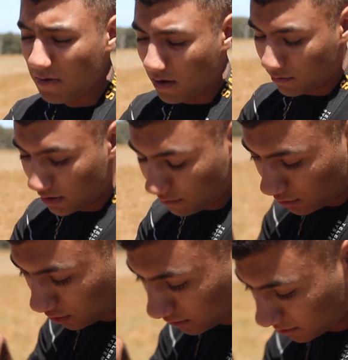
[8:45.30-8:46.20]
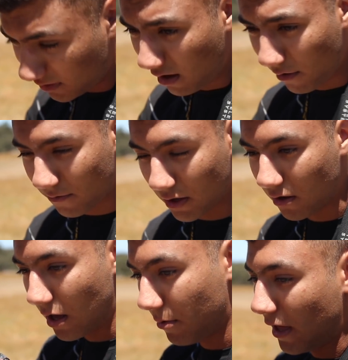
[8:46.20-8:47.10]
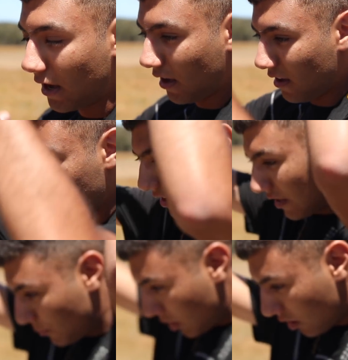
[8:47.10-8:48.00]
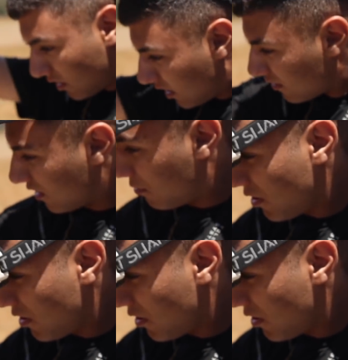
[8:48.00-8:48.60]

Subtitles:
Yeah, we'll cruise. We'll see how I feel. I'm like, it's pretty early days. I don't